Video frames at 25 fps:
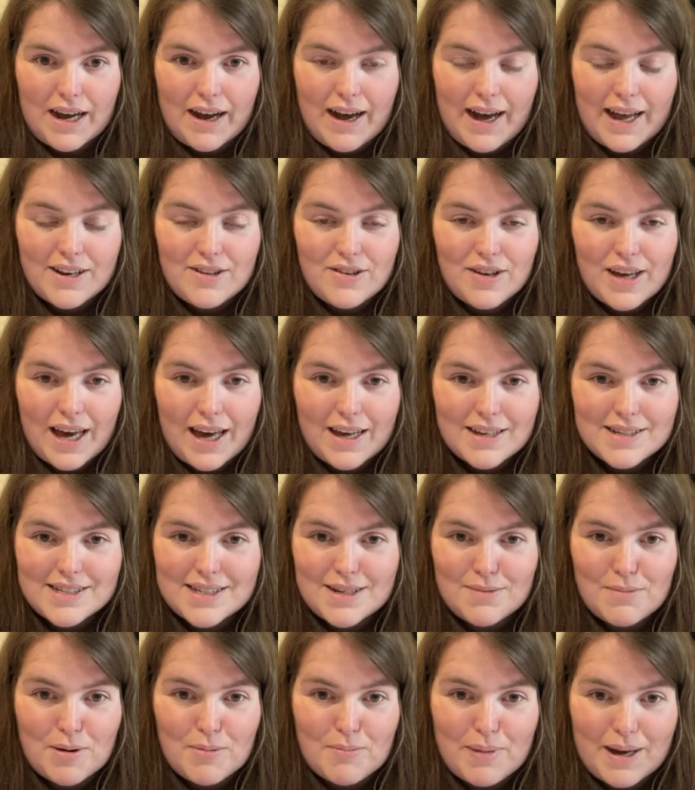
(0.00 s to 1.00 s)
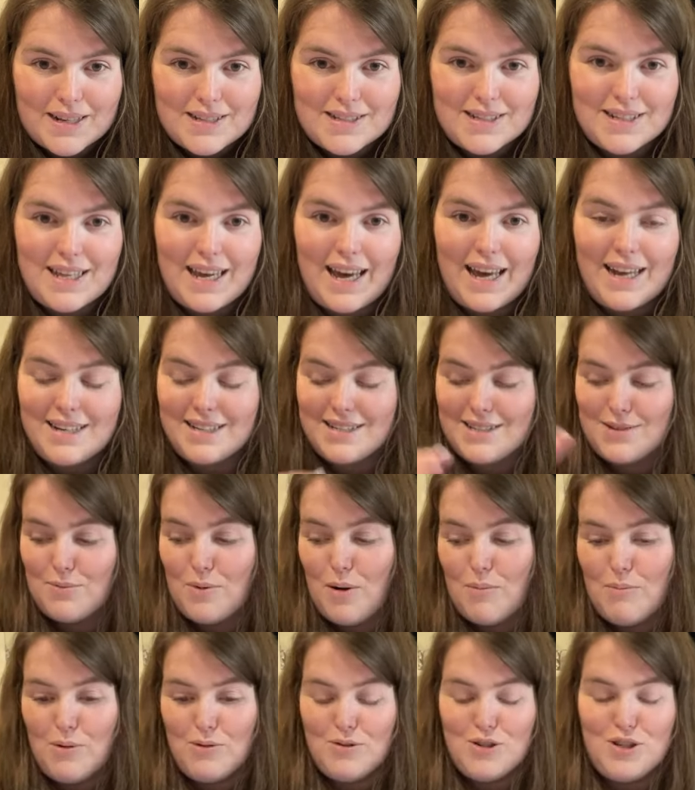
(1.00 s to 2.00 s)
And you get cinnamon buns at the end. So
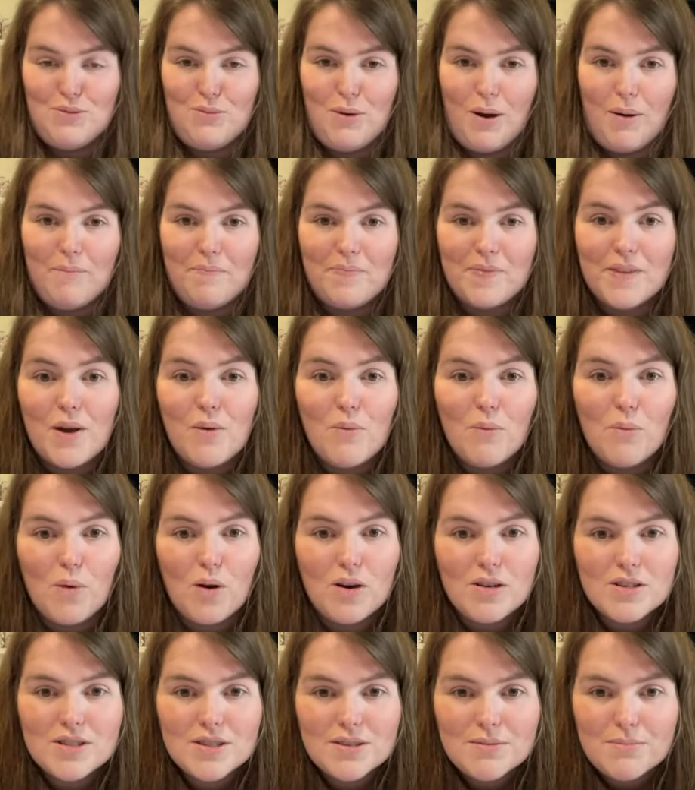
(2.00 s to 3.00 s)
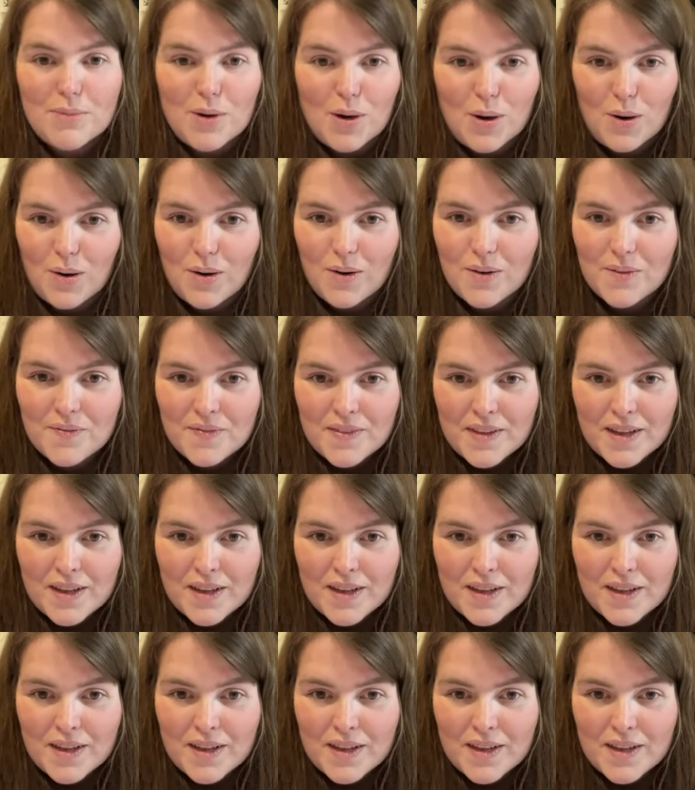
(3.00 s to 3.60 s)
what more do you want? What more?